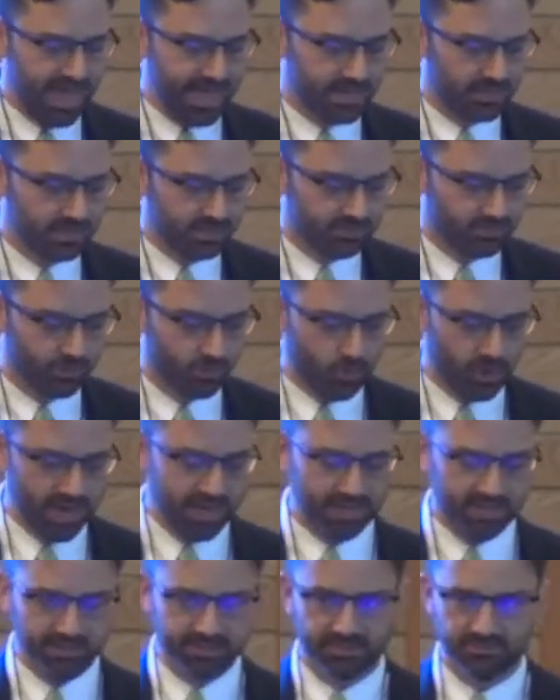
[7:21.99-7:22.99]
end the
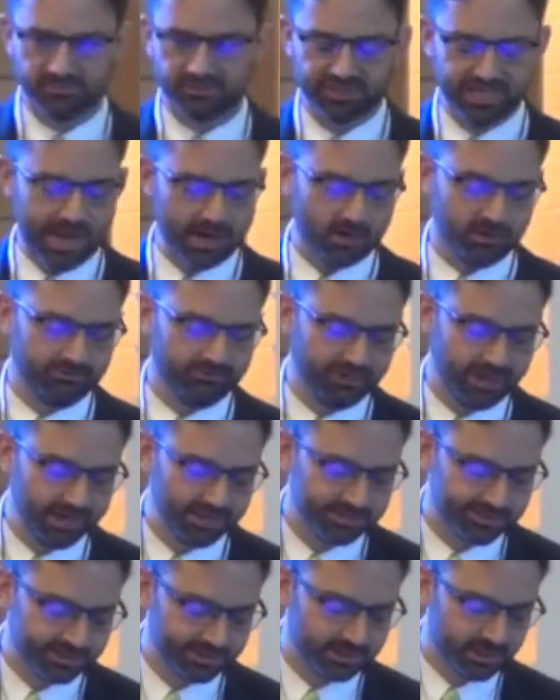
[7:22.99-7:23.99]
ways of
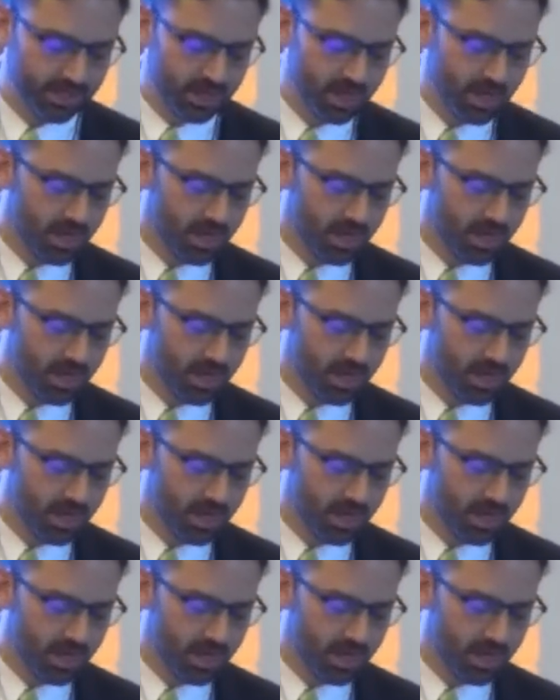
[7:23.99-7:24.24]
sacrifice.